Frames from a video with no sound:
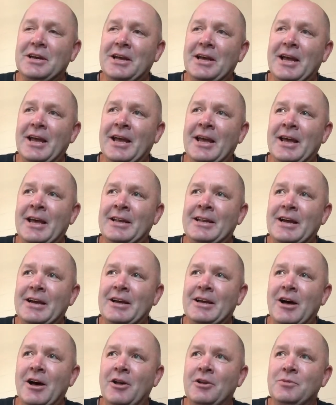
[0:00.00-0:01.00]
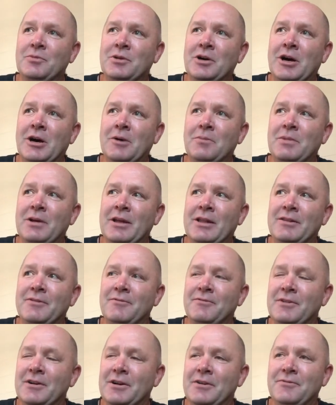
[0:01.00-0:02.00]
And I called them up, and the
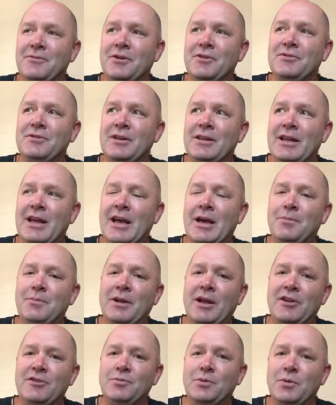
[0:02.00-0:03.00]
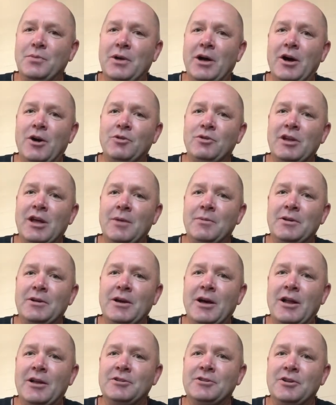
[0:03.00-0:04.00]
very first thing that happened, I spent my whole time in
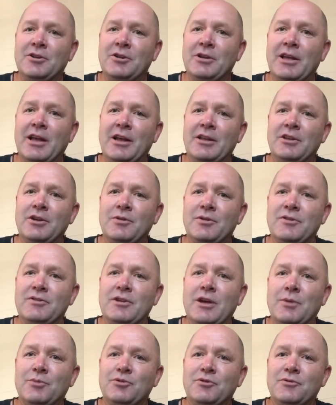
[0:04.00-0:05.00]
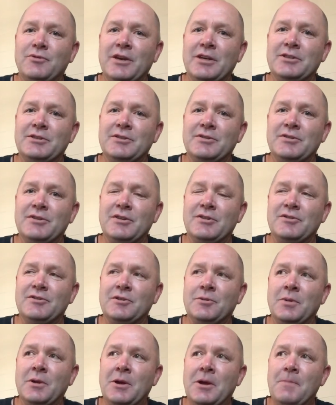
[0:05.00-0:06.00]
college learning how to do this observation
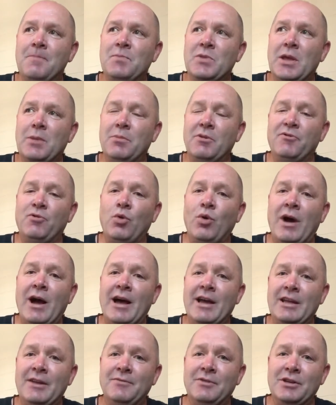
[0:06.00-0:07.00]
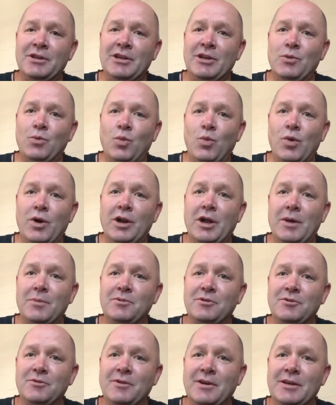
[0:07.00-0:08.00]
system. And before I even did one
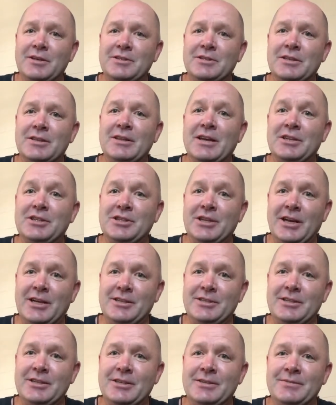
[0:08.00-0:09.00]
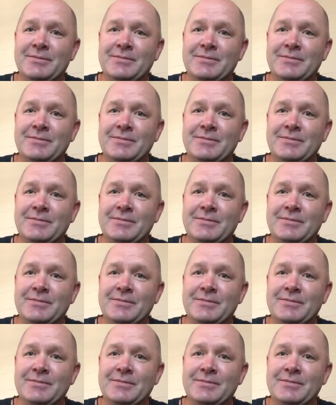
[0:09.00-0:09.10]
observation, they changed it.